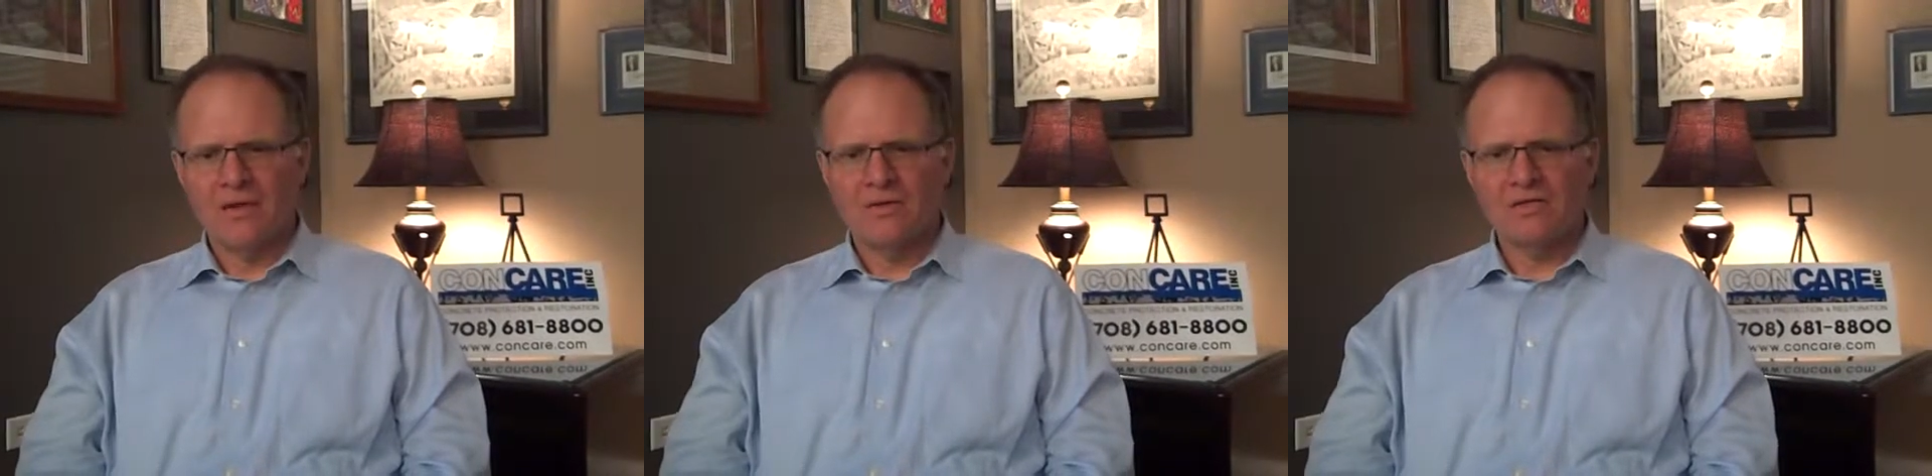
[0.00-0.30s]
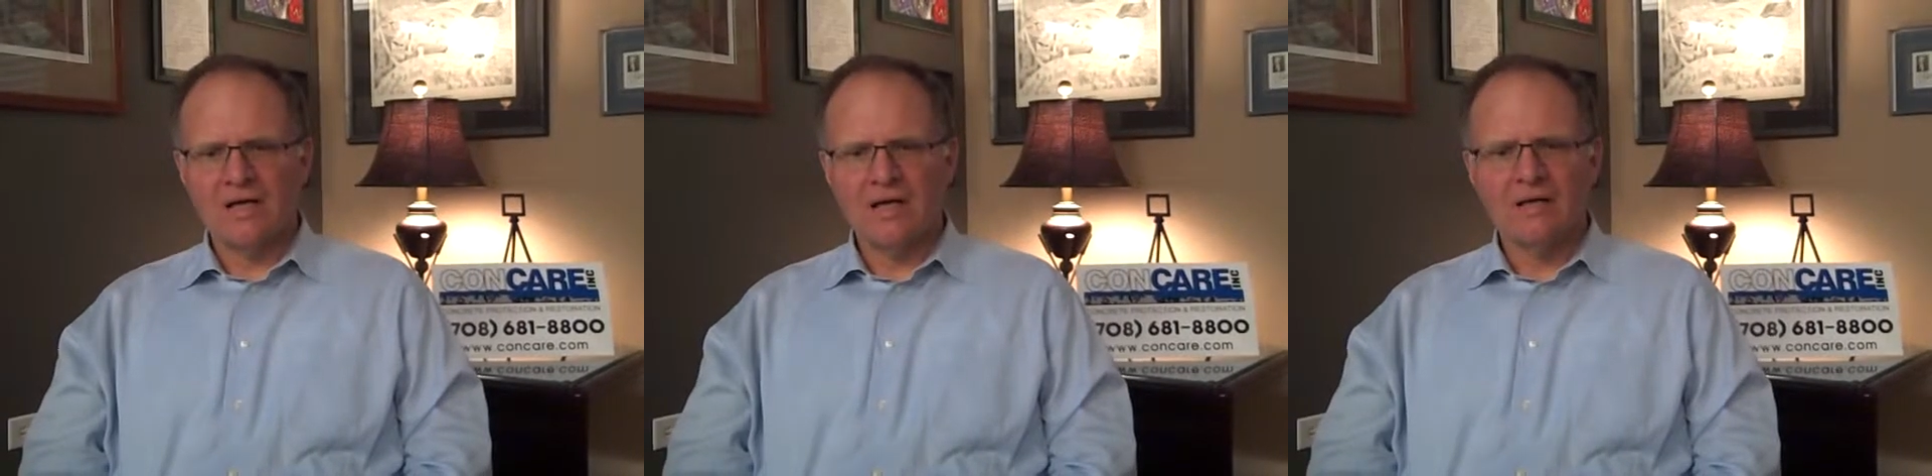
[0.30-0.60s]
The
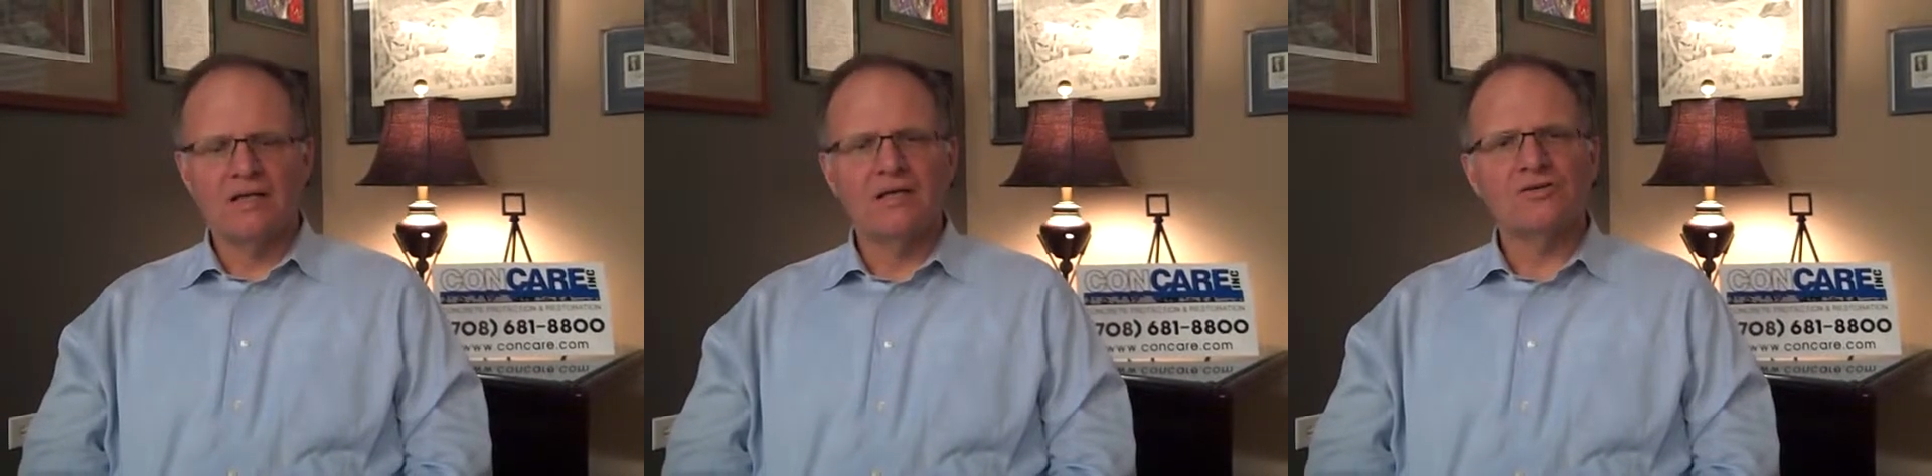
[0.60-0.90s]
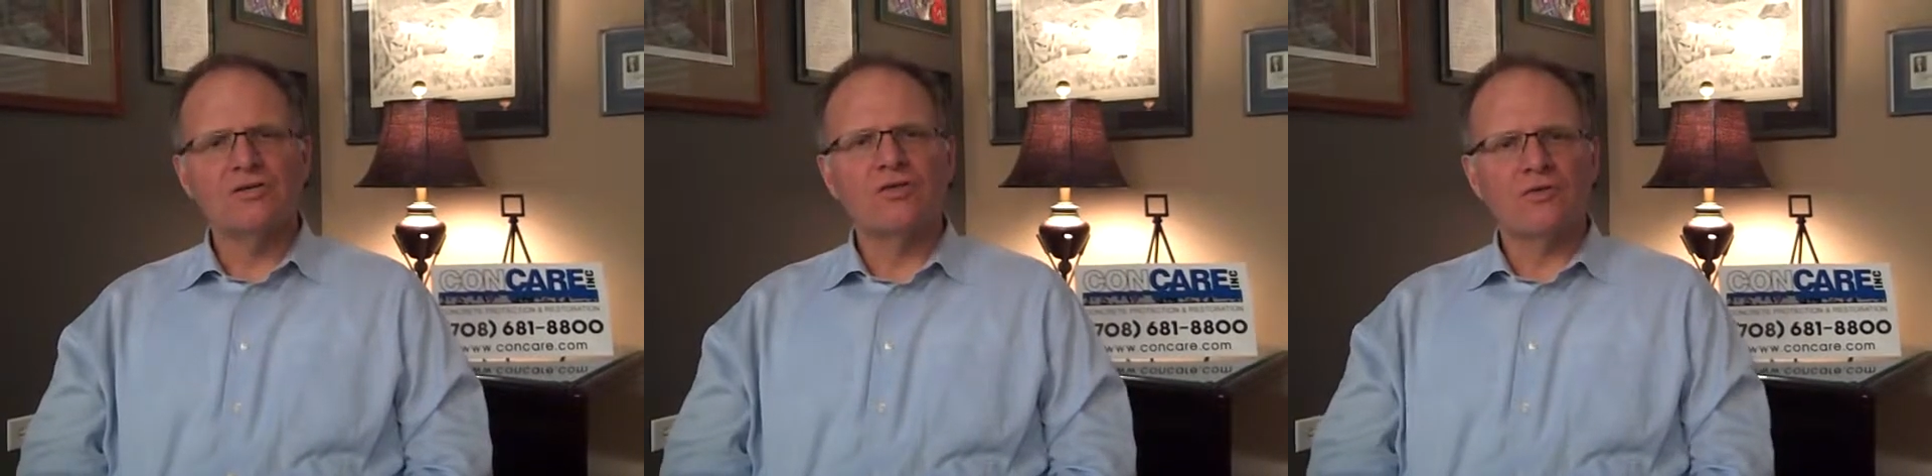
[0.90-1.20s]
second
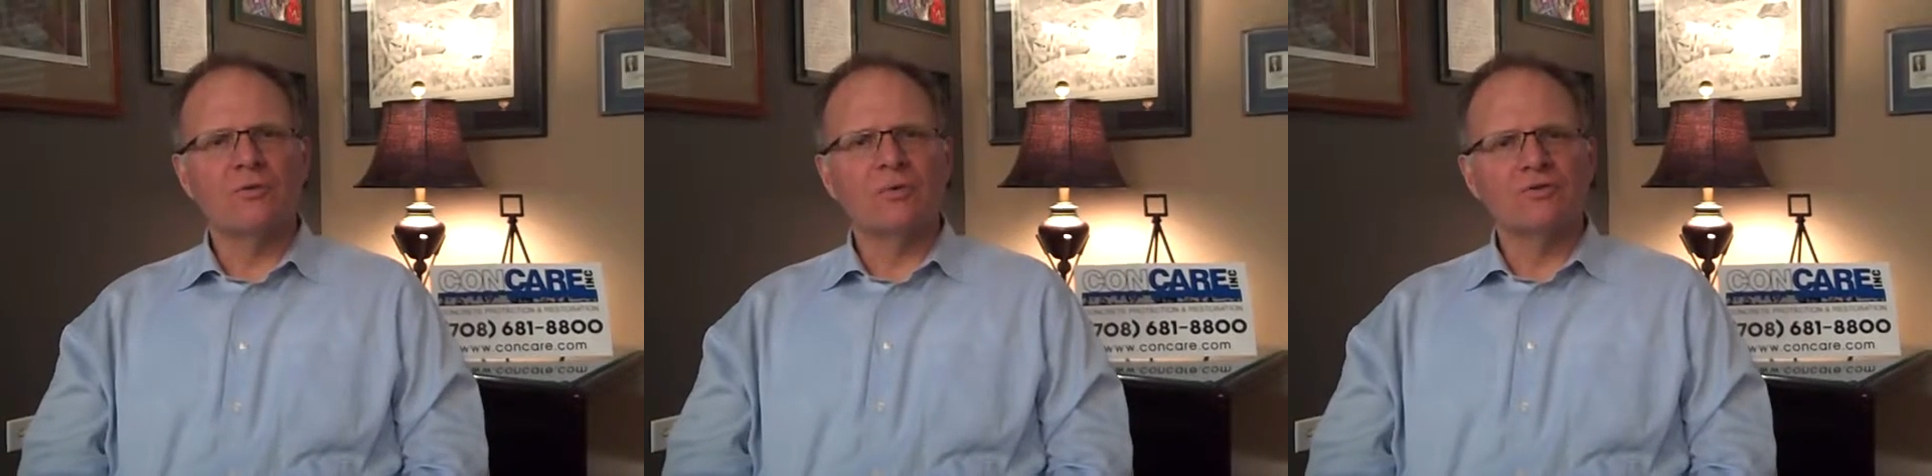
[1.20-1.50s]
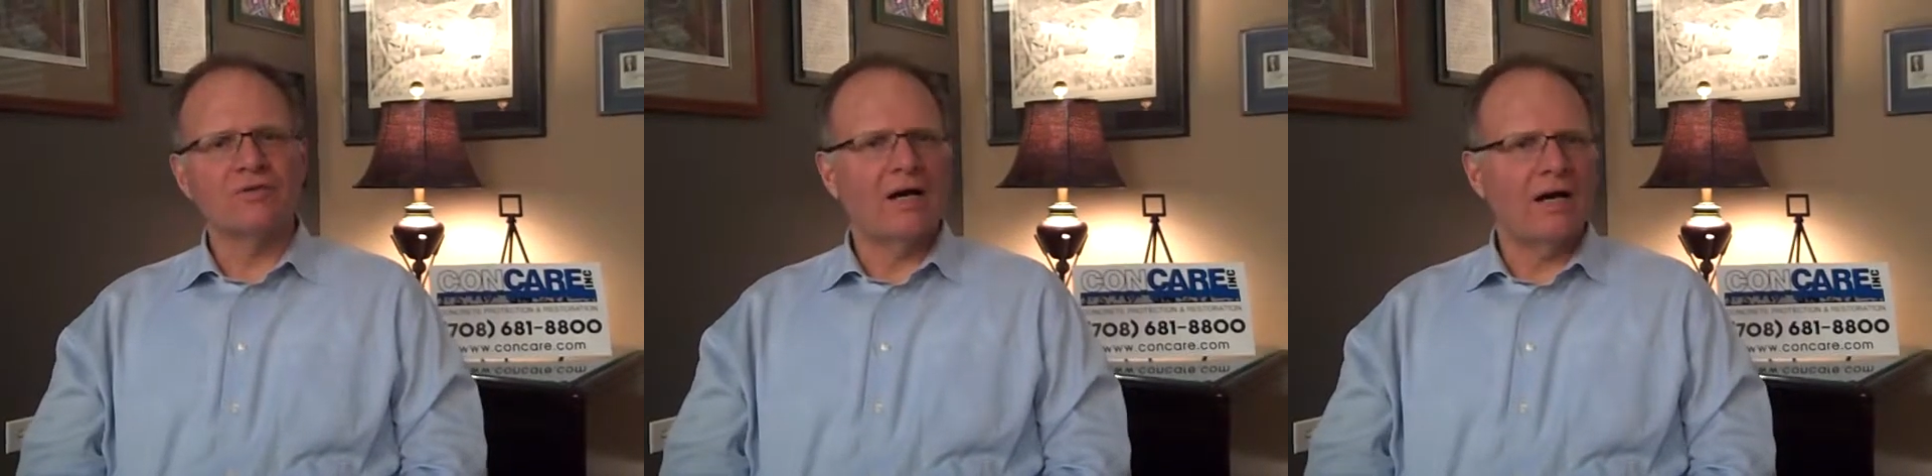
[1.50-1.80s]
is thermal
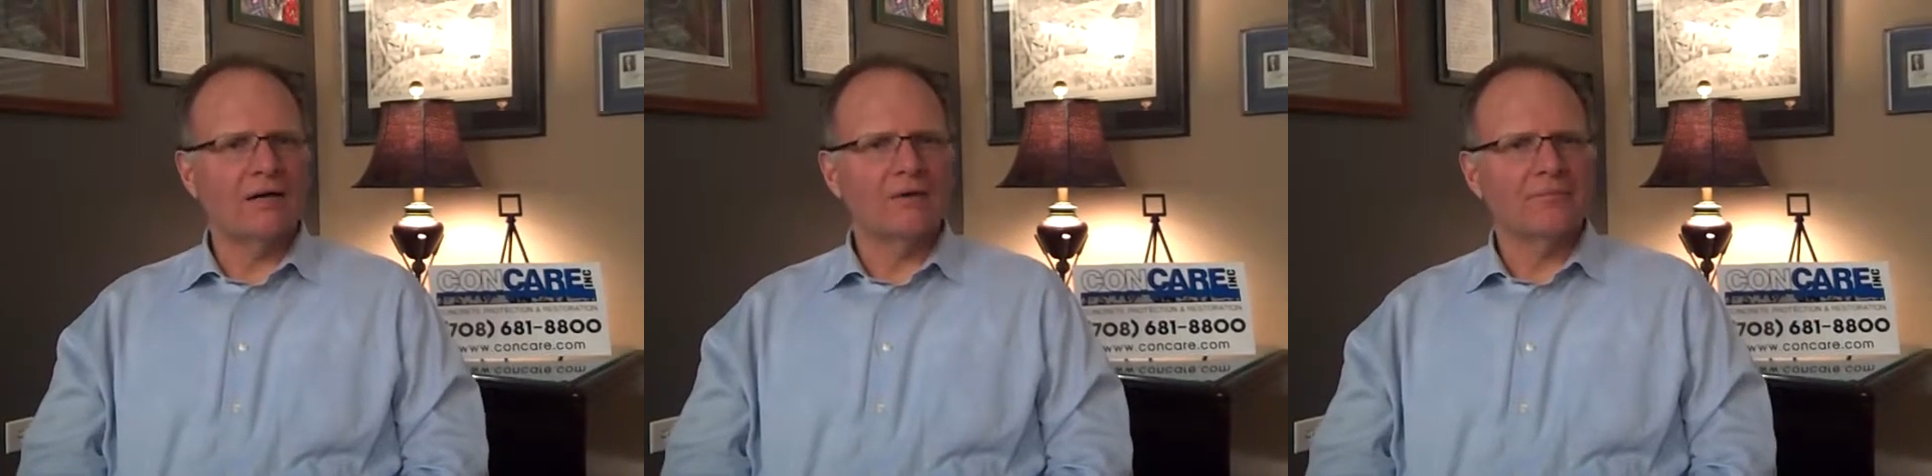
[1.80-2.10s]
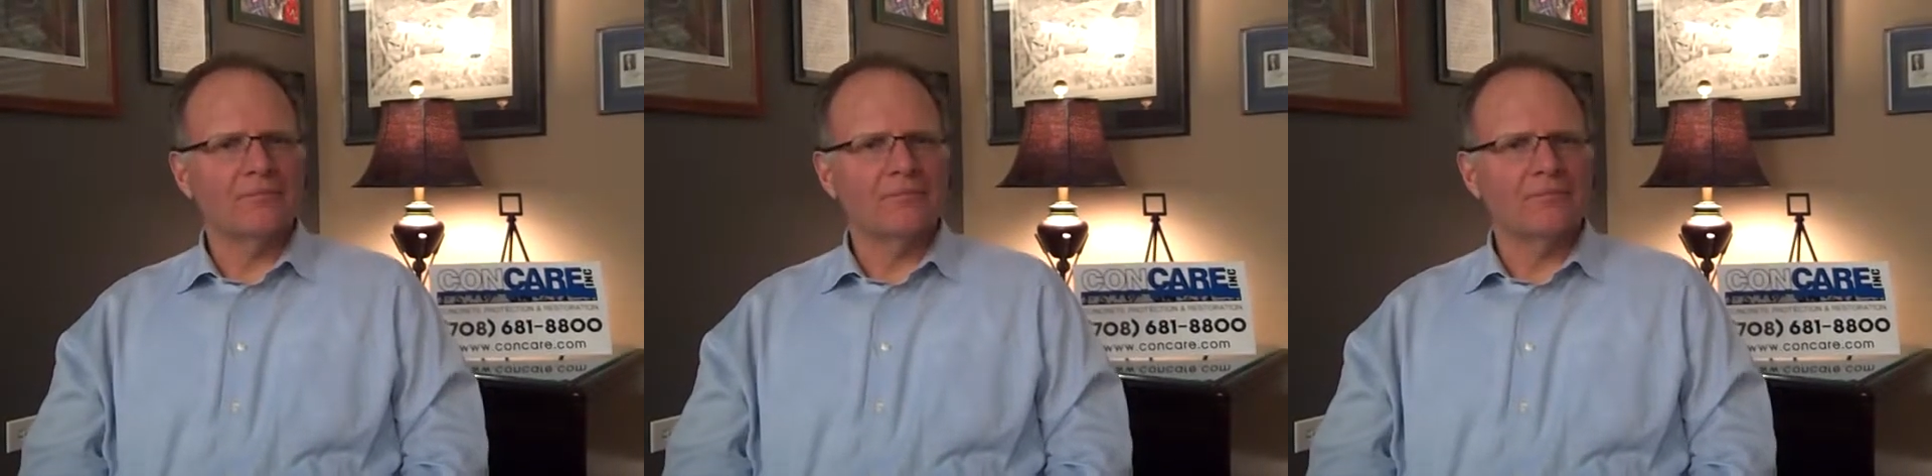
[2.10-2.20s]
shock.